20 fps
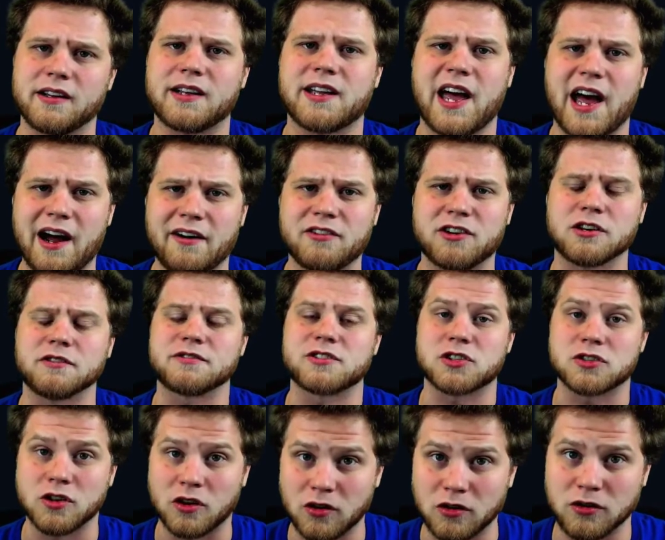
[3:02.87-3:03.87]
Cavern of
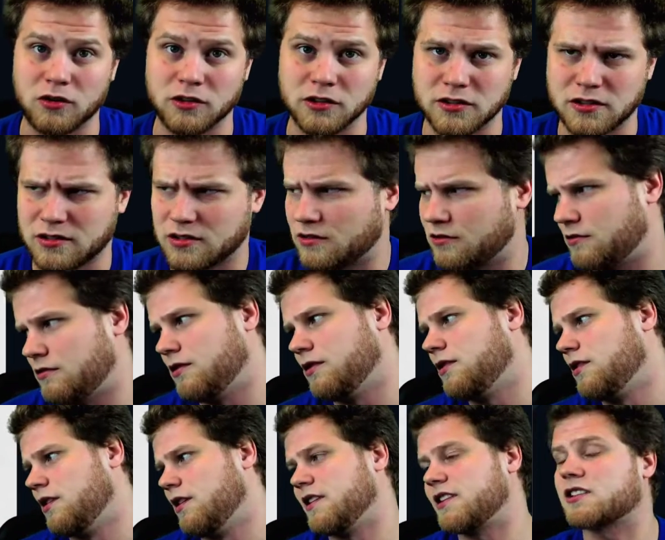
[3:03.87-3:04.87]
Souls.
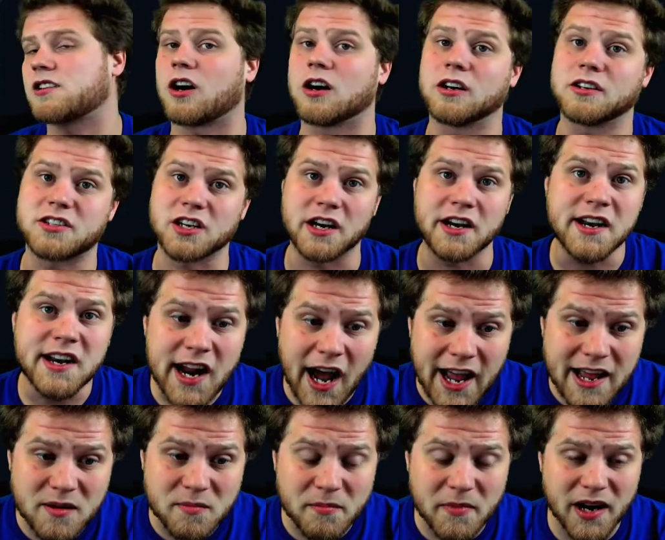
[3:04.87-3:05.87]
This card's a
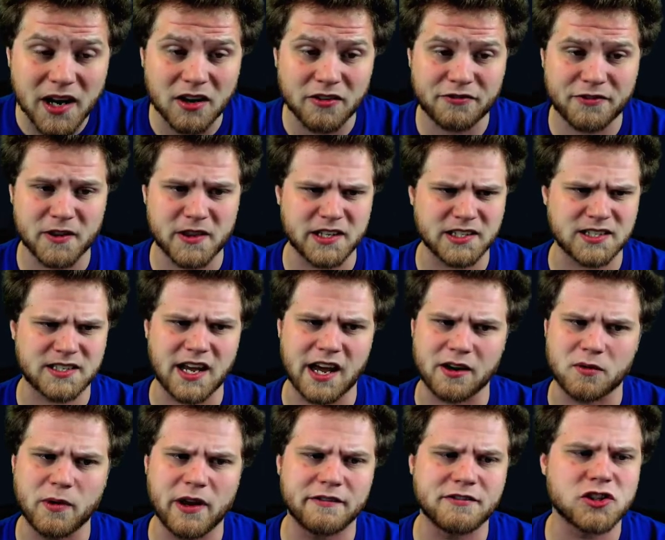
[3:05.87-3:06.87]
nightmare for this
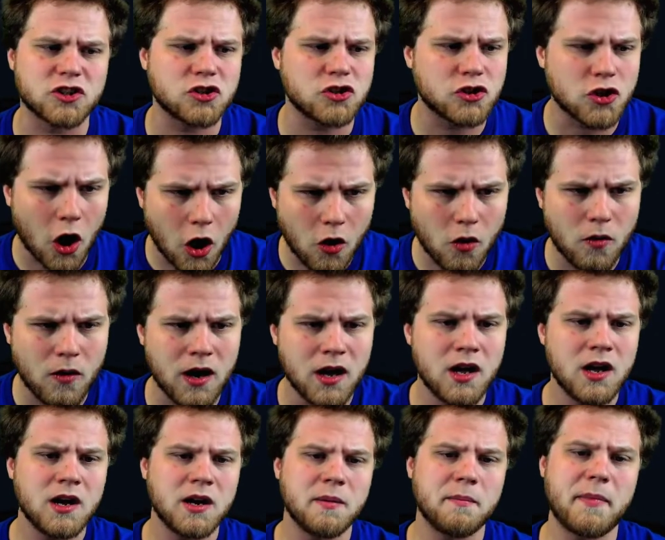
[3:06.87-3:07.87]
deck. We have so
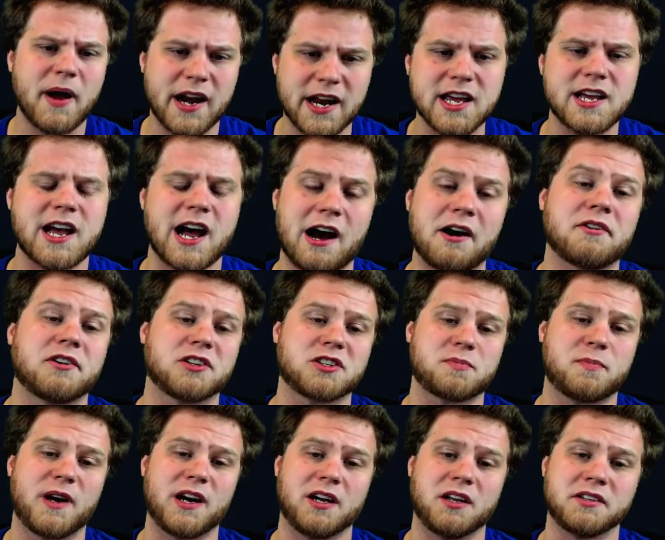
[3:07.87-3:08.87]
many counter
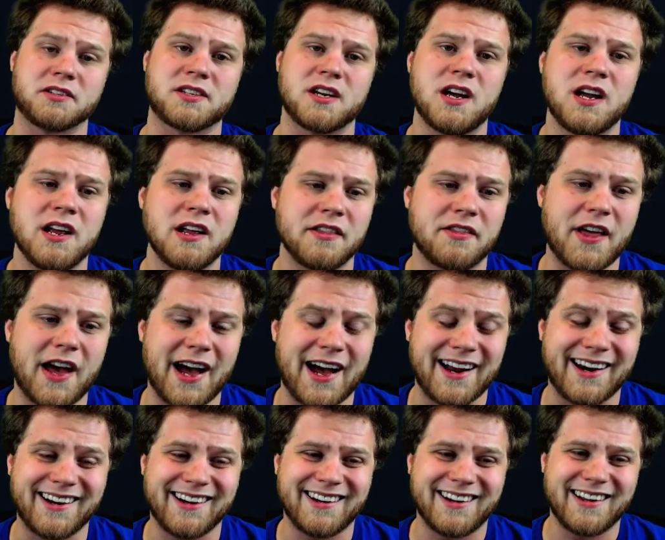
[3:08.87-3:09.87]
spells
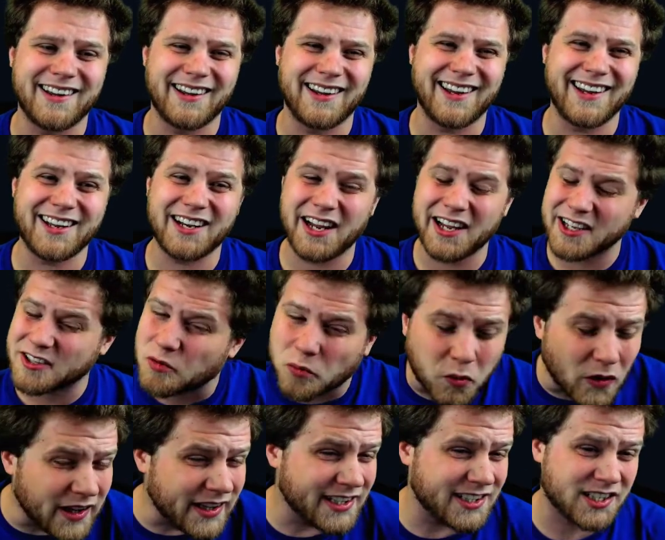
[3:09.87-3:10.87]
that it's
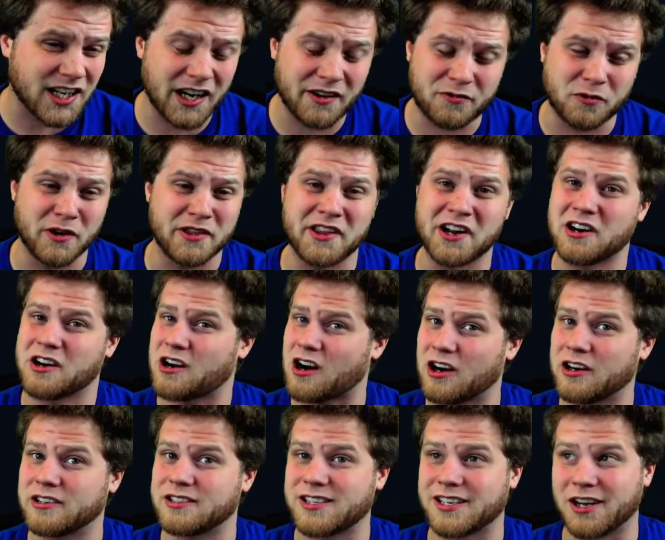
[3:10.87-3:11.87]
really tough when their
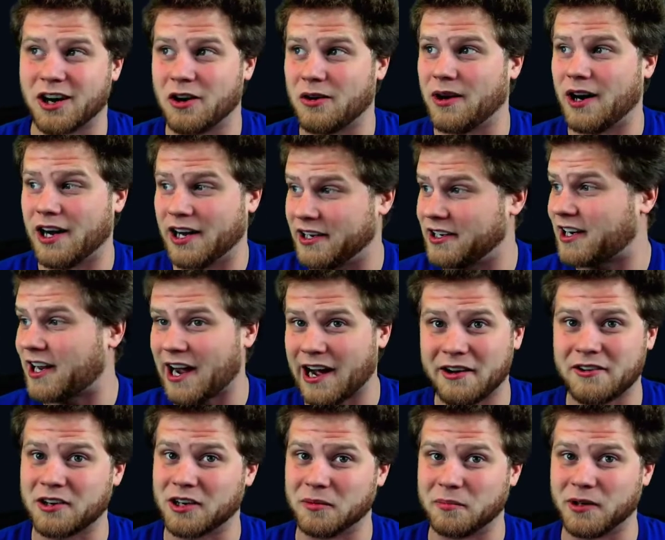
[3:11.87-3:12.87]
cards go
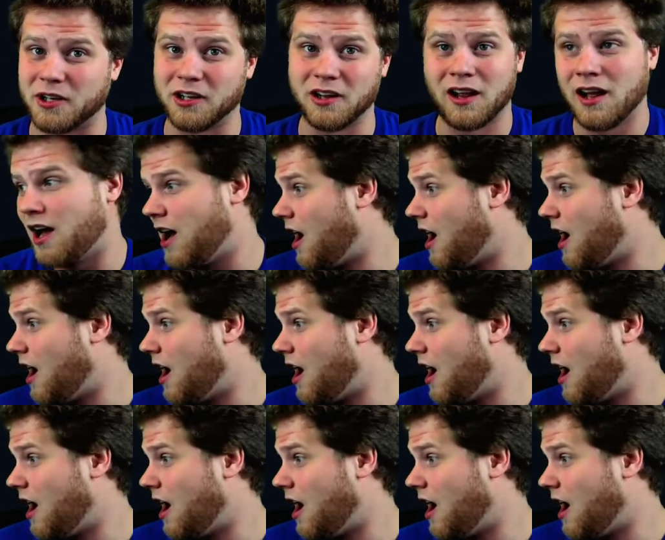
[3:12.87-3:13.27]
uncounterable.